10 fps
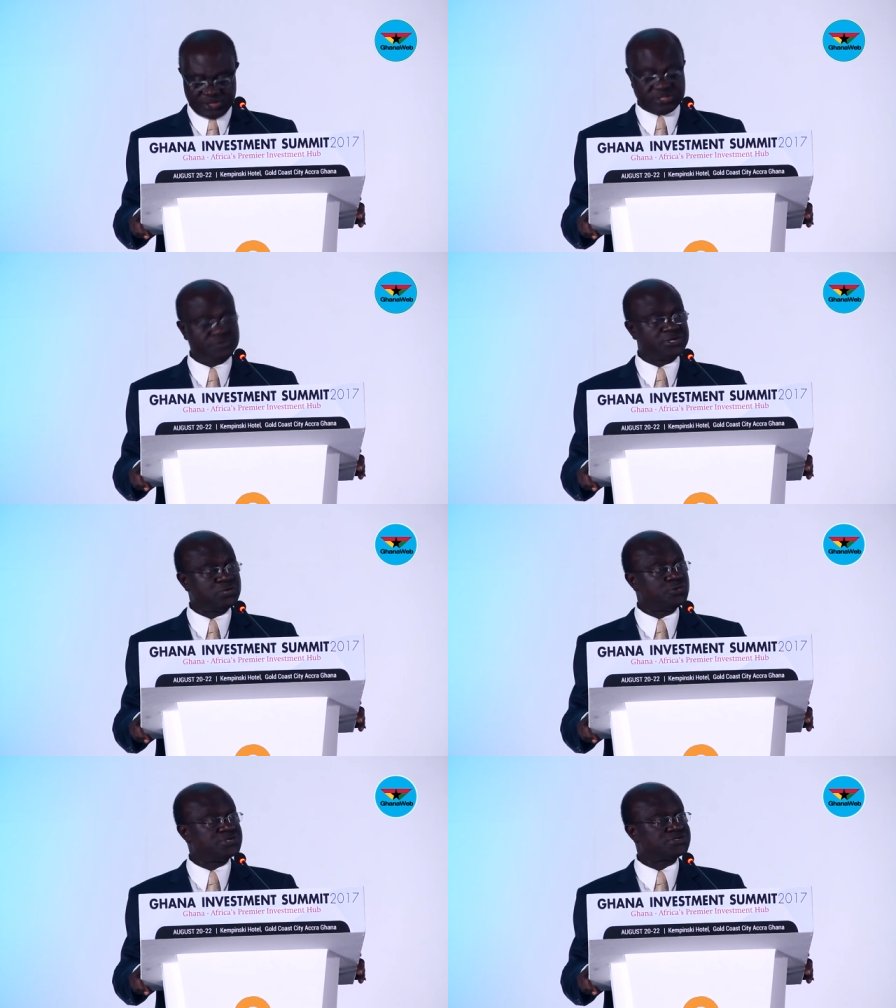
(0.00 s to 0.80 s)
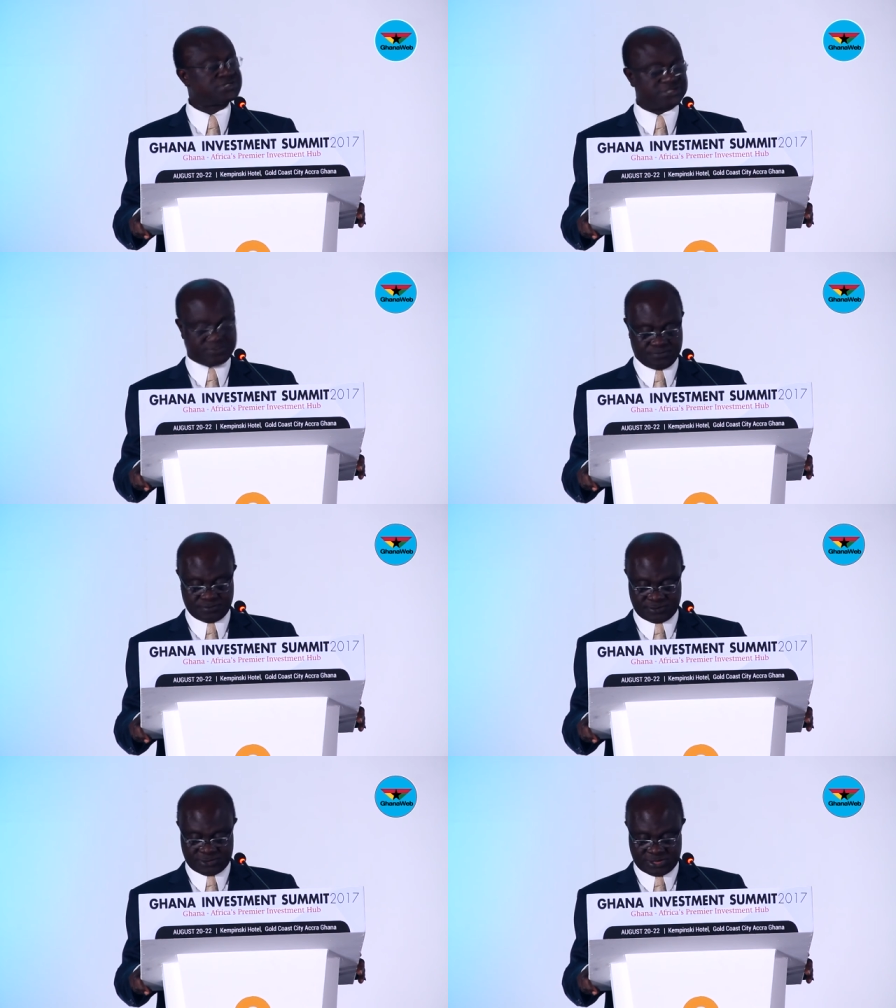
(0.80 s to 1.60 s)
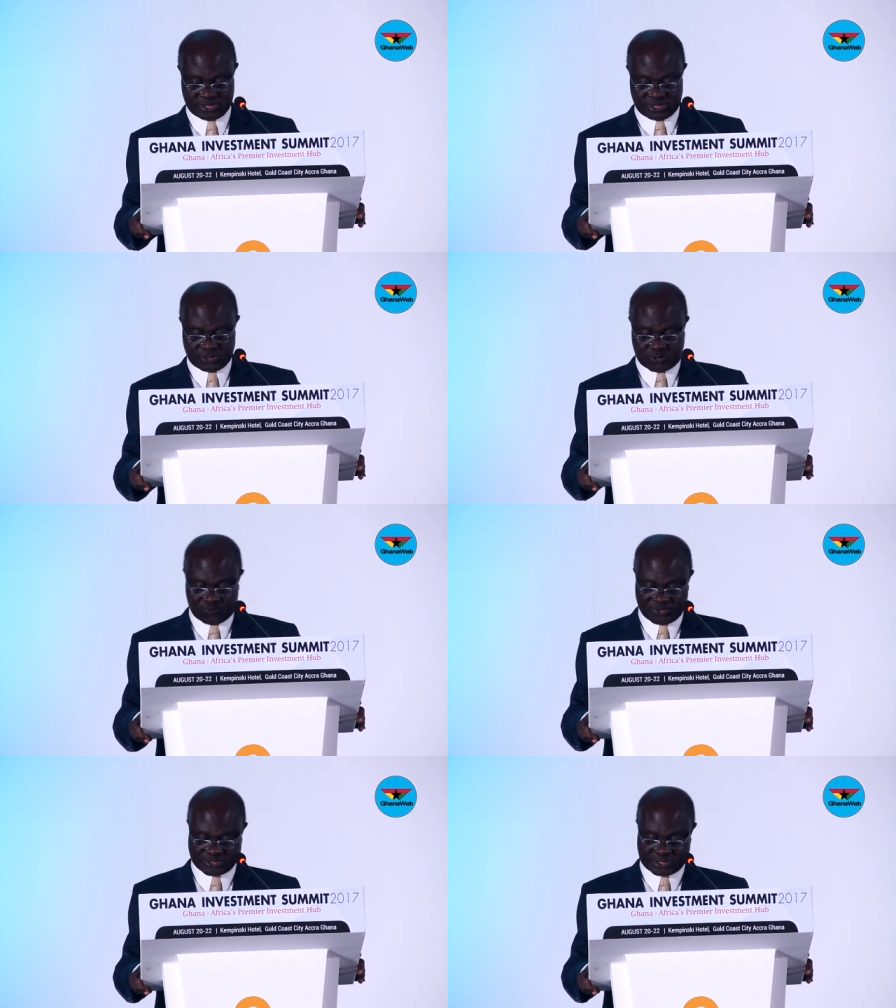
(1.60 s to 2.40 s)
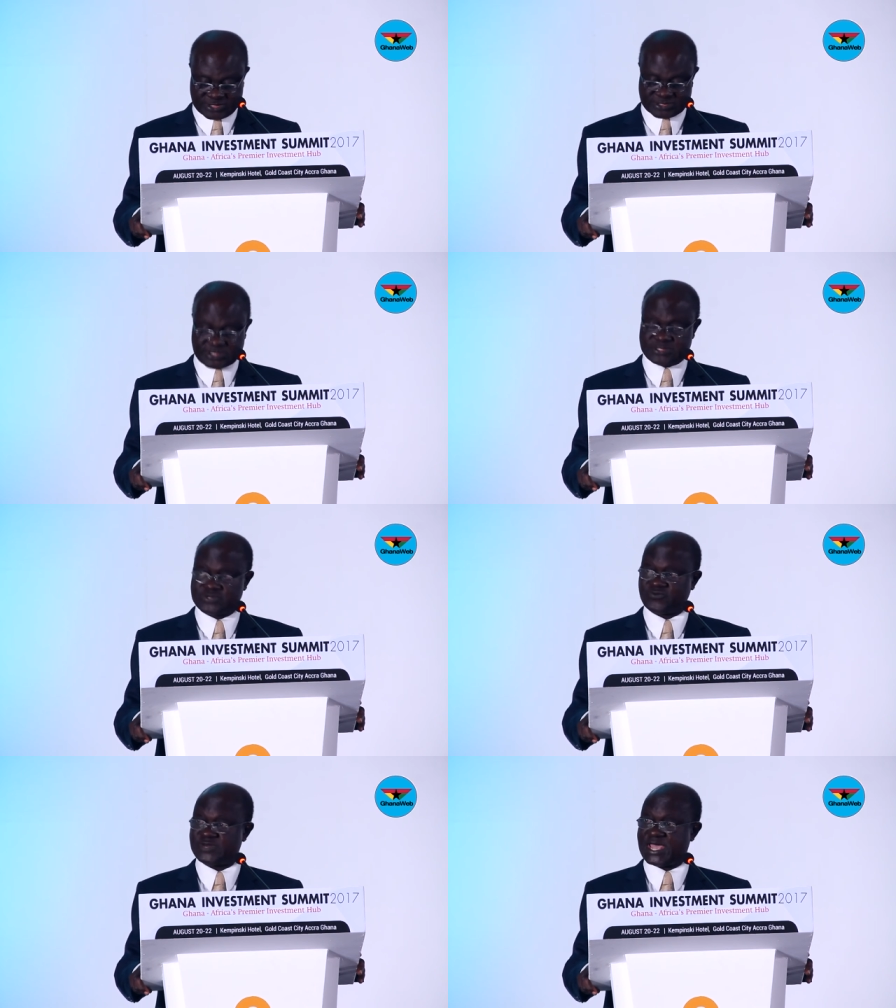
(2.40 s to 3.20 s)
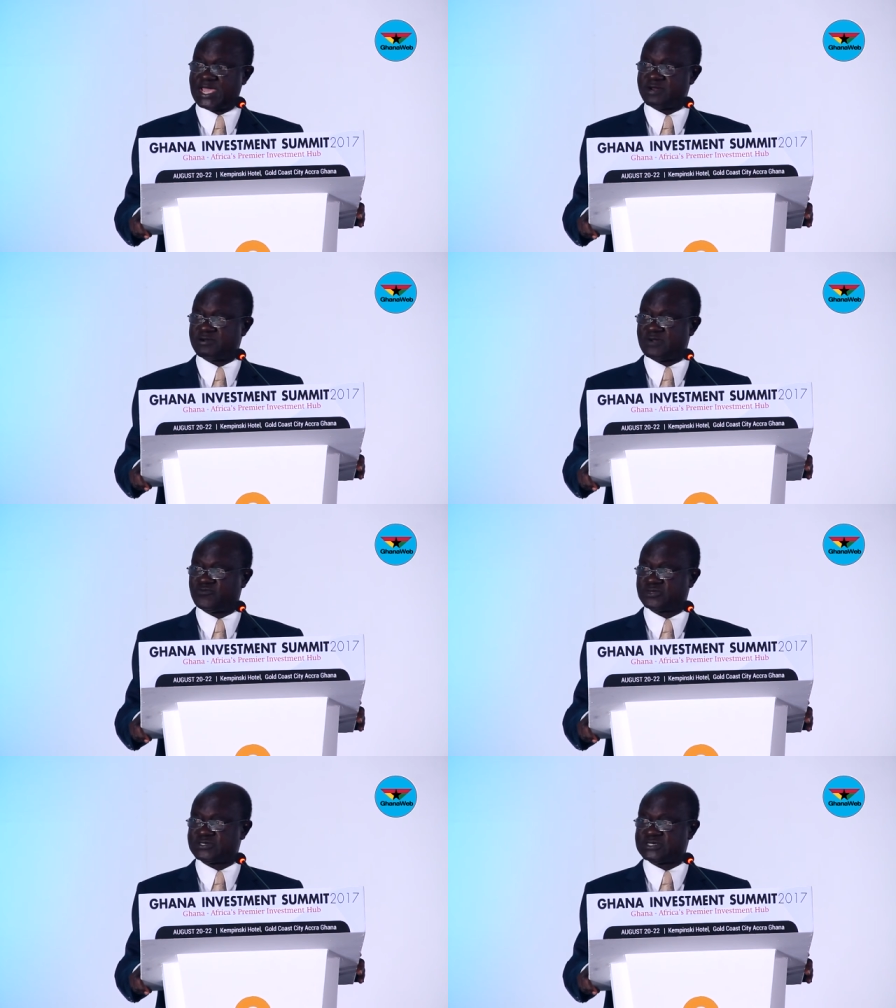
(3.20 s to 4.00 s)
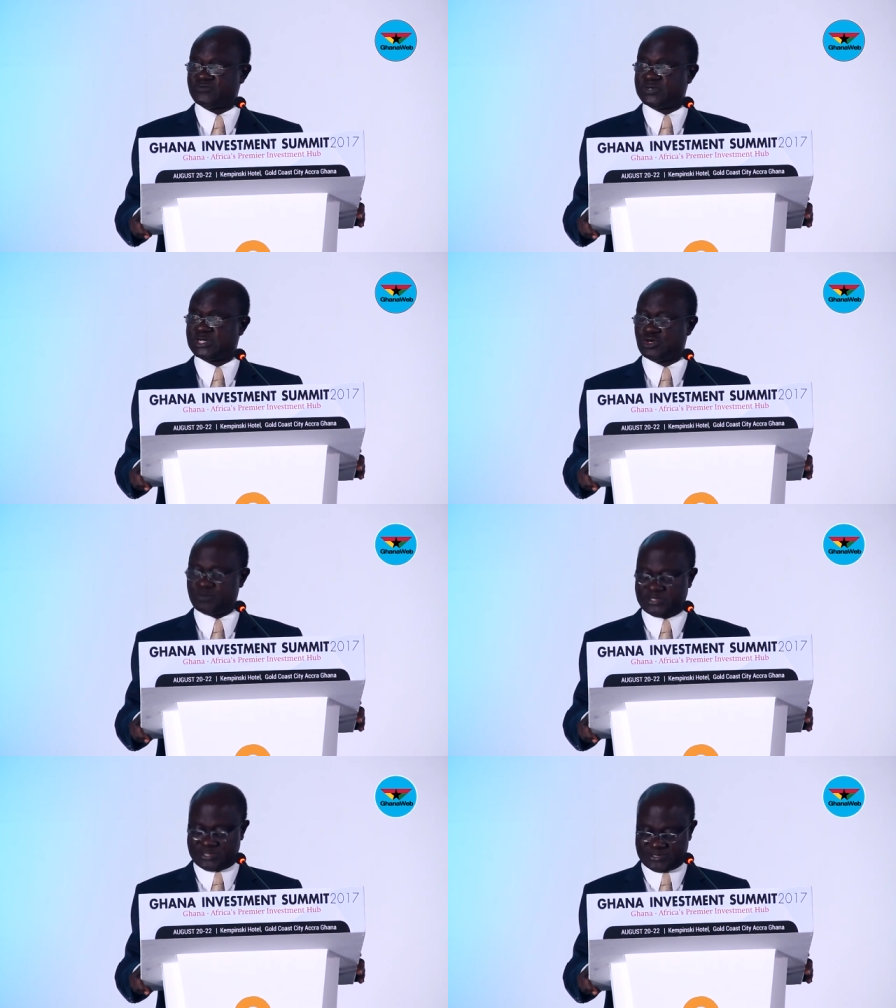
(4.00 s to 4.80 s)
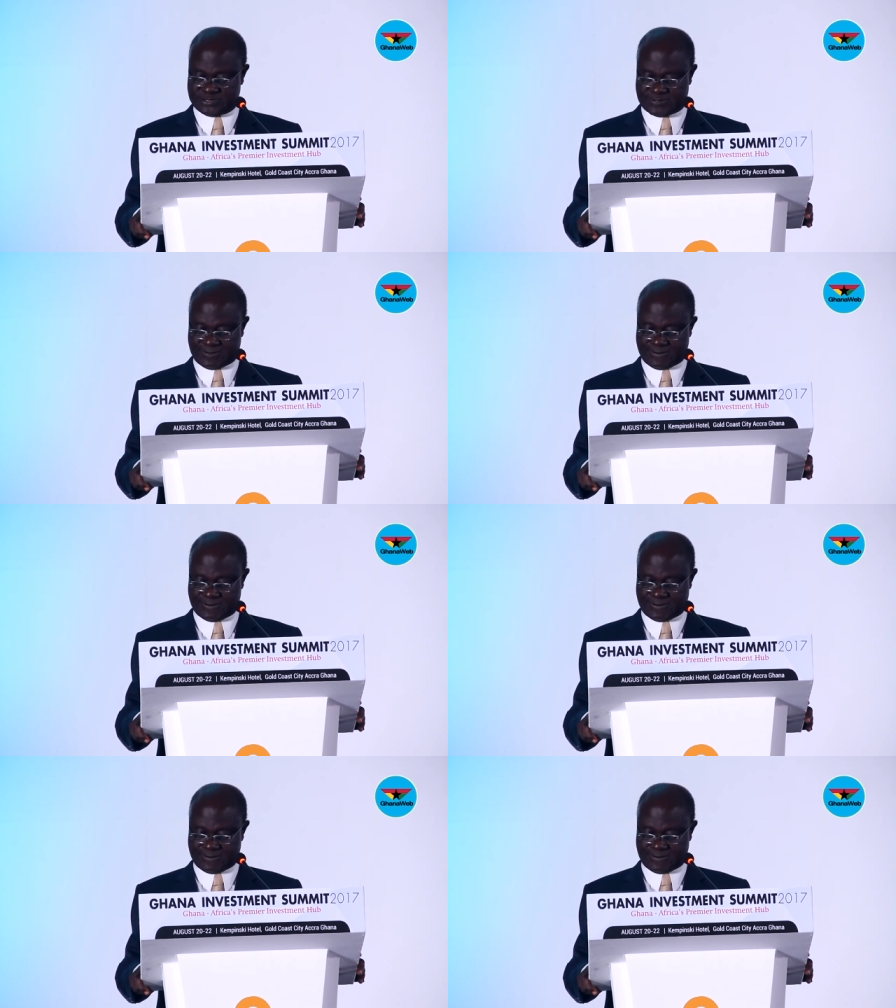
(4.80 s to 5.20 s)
The railway system covers a distance of 947 kilometers,